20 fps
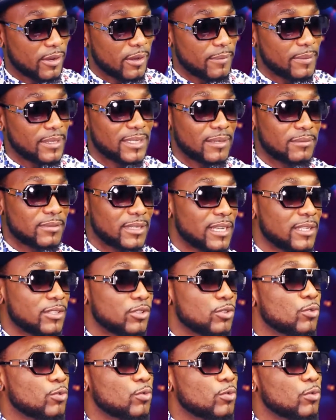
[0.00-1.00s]
And
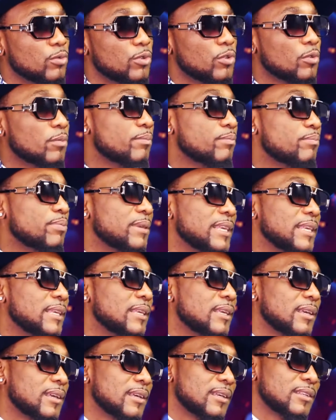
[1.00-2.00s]
sometimes you
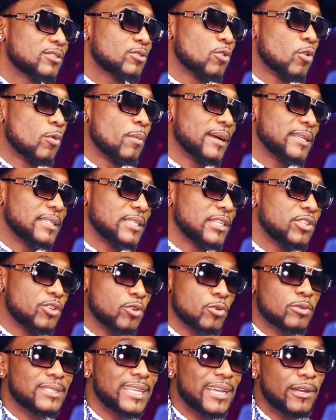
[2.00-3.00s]
be so much in
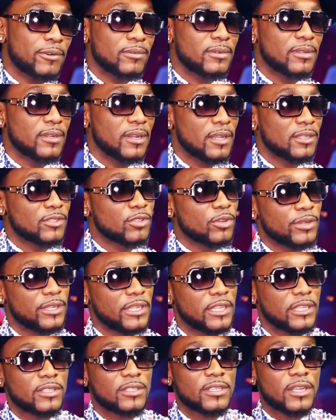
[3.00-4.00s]
your sound, so
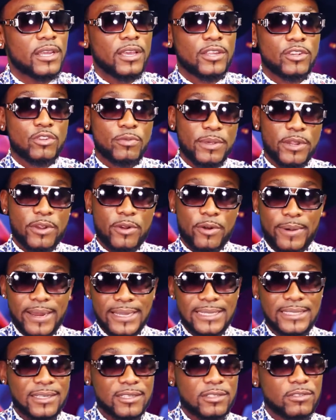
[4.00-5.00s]
you need to be
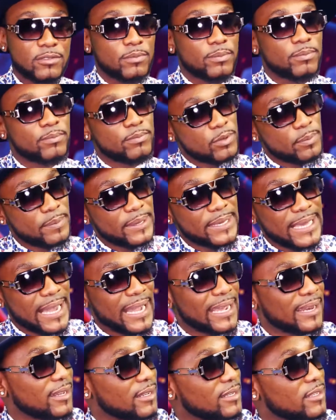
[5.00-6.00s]
corrected, to be
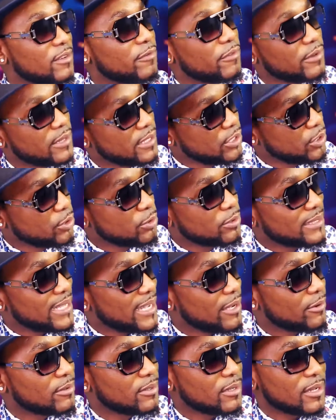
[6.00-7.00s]
guided for the new
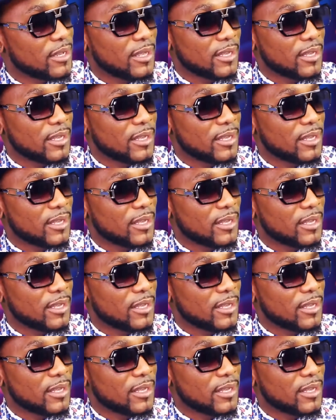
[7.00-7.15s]
sound.